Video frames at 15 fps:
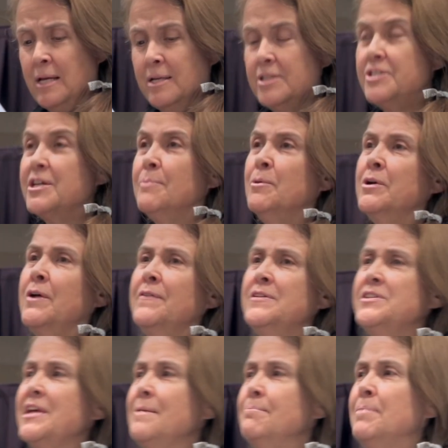Someone on the
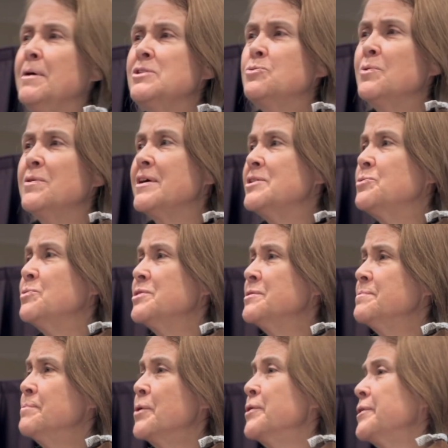same bus with us was
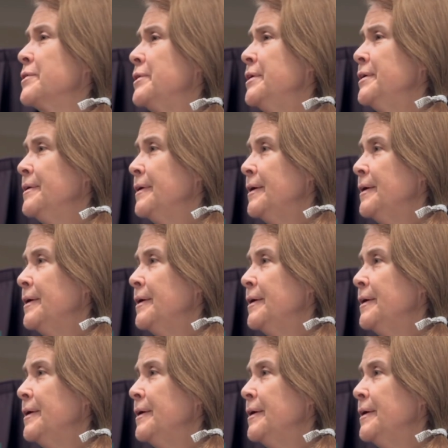murdered.